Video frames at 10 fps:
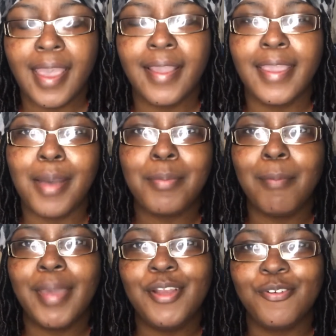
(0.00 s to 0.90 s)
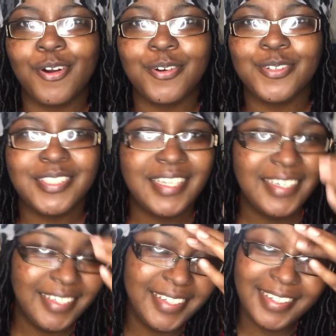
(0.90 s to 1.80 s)
got my macros
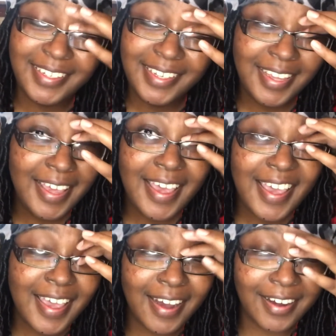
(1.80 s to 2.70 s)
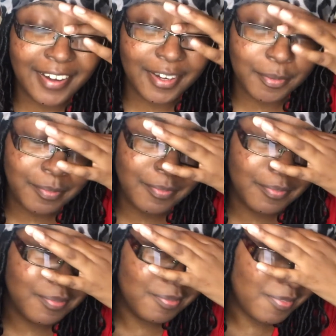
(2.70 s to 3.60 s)

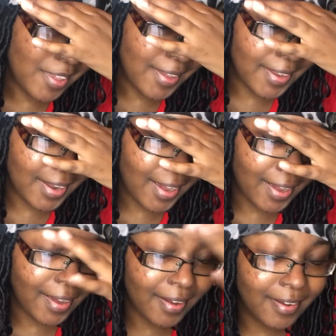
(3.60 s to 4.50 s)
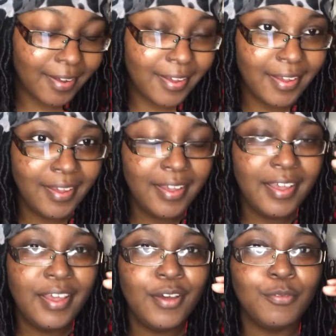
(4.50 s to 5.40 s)
and I
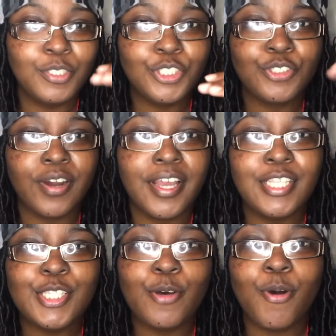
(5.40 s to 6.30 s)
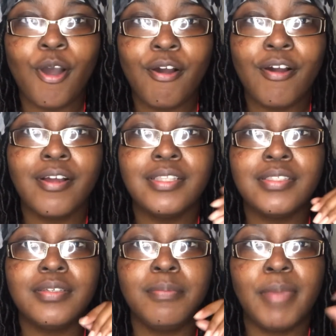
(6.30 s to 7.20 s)
was trying so hard
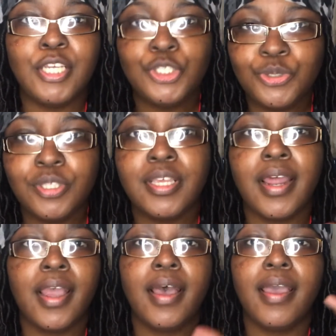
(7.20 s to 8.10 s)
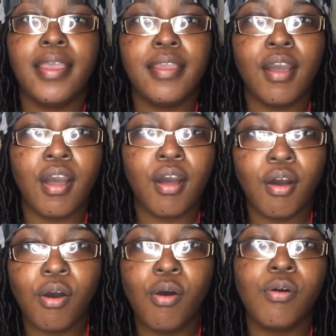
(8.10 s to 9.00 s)
to make sure that I ate
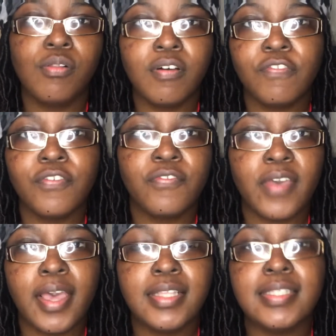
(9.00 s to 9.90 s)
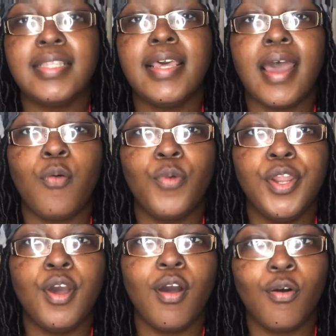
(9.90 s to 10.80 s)
all of the fats, that I
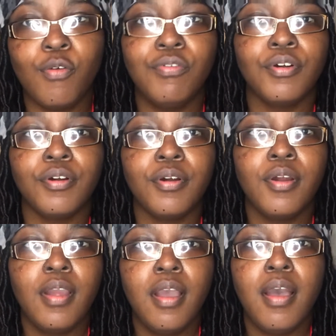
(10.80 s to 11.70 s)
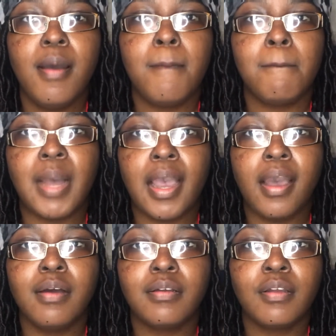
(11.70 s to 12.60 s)
went over
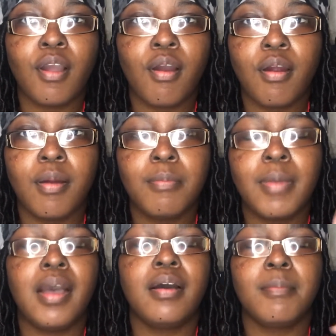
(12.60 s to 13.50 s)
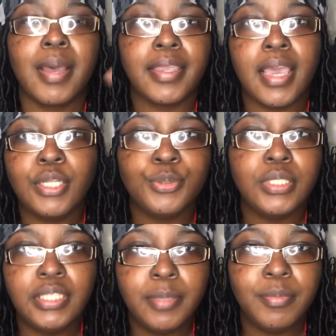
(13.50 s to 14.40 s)
my calorie
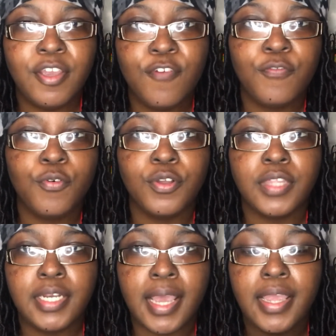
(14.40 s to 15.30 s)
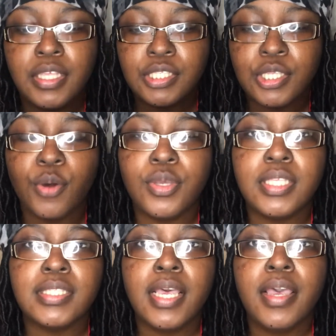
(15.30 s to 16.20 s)
limit for the day. So
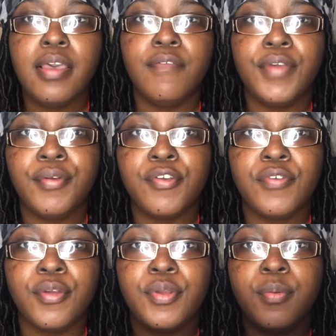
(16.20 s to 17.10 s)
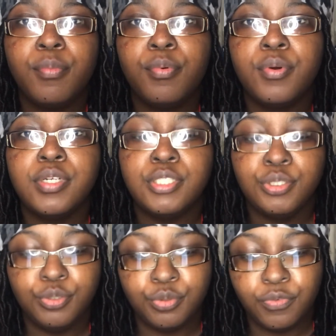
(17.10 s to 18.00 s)
it's very, very important
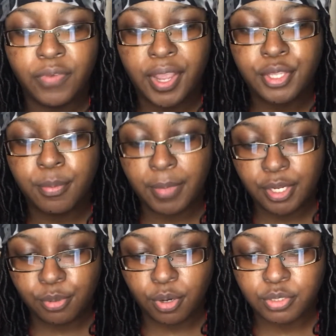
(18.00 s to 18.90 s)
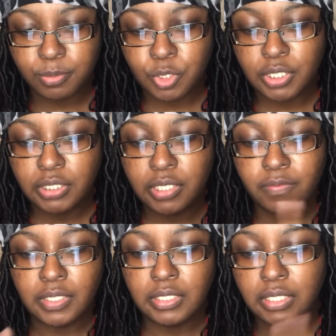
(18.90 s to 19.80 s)
to find your macros. I'm going to leave
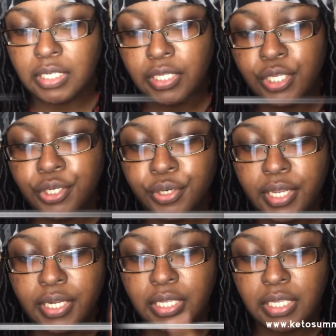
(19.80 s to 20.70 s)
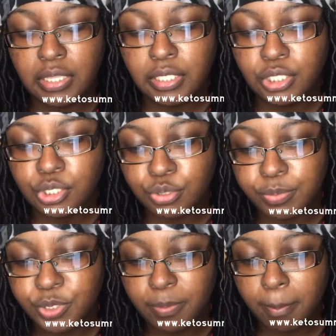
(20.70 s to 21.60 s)
a link here and in the
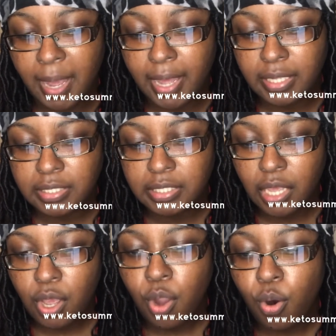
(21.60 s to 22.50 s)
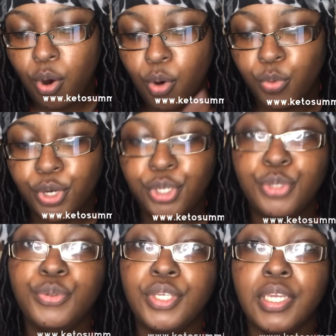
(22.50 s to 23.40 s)
description box on where you
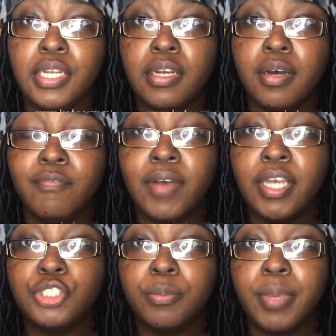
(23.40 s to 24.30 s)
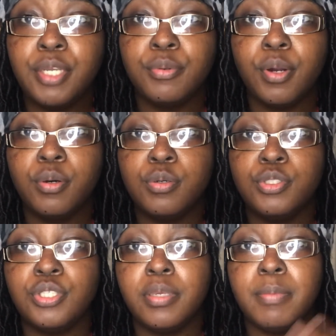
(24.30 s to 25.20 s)
can find your macros.
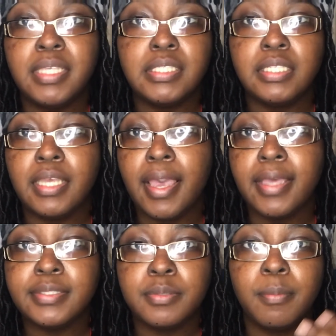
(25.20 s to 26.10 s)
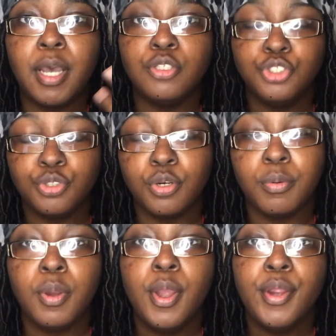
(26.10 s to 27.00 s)
It basically asks about your
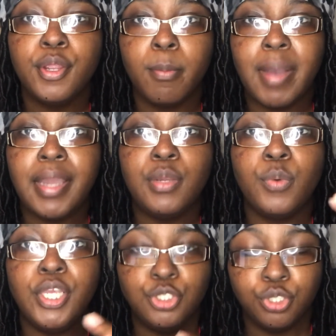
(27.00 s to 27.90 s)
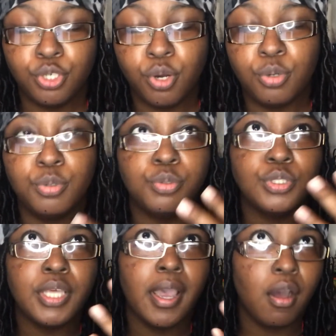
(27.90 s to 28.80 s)
body weight, your
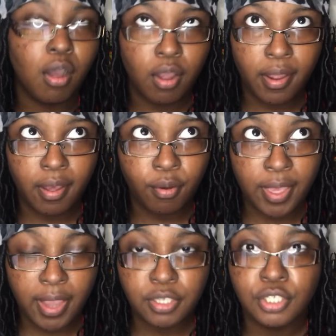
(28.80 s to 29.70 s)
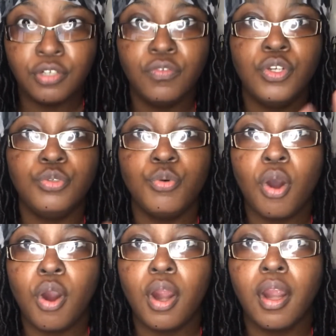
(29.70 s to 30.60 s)
goals, how active you
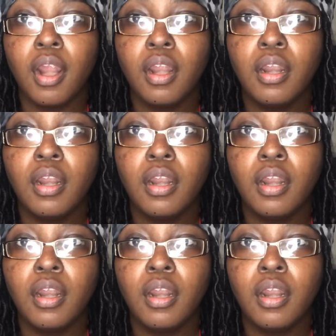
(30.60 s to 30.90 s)
are,